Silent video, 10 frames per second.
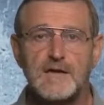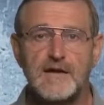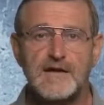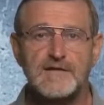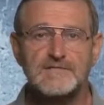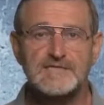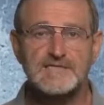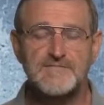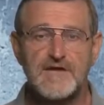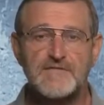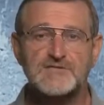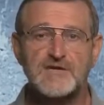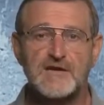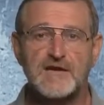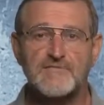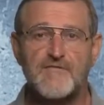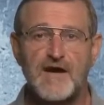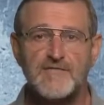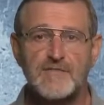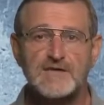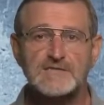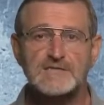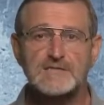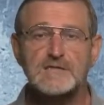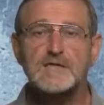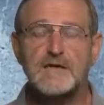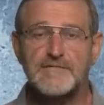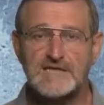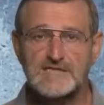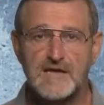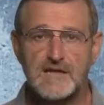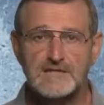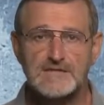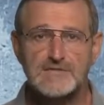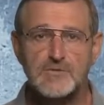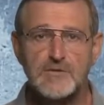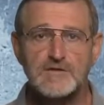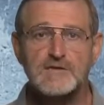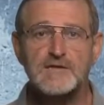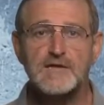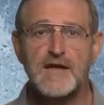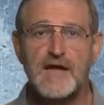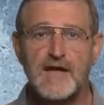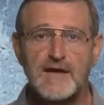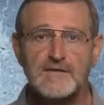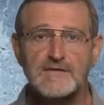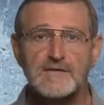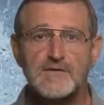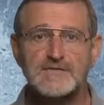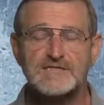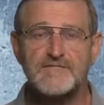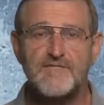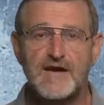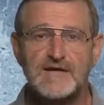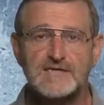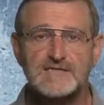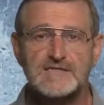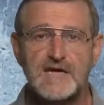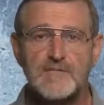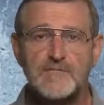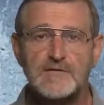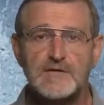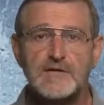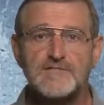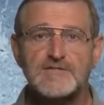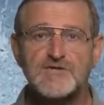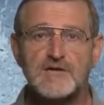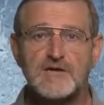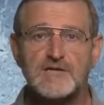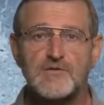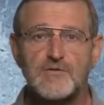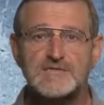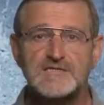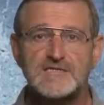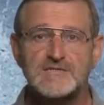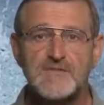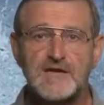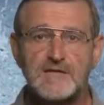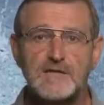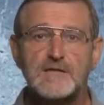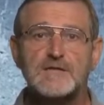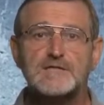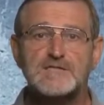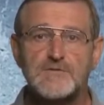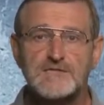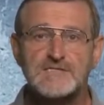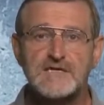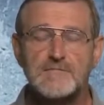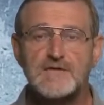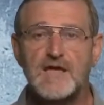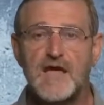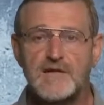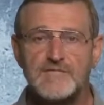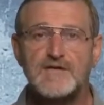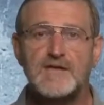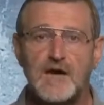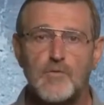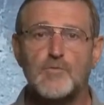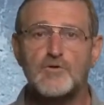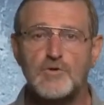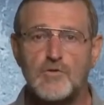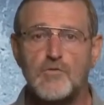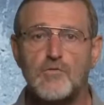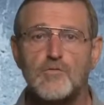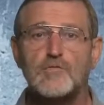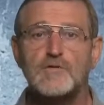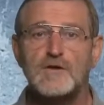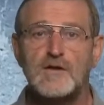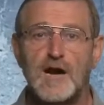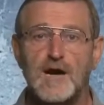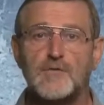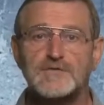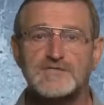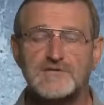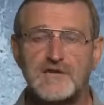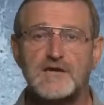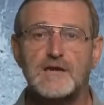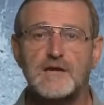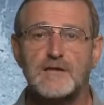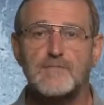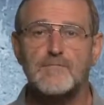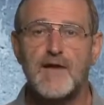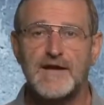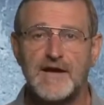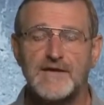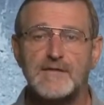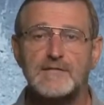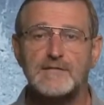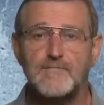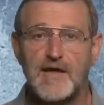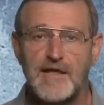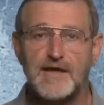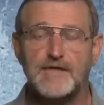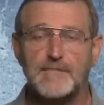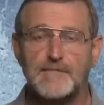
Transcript: And this way we generate five mers. Once again sort, and at the final step we generate all six mer, sort them, and we now know our string banana banana.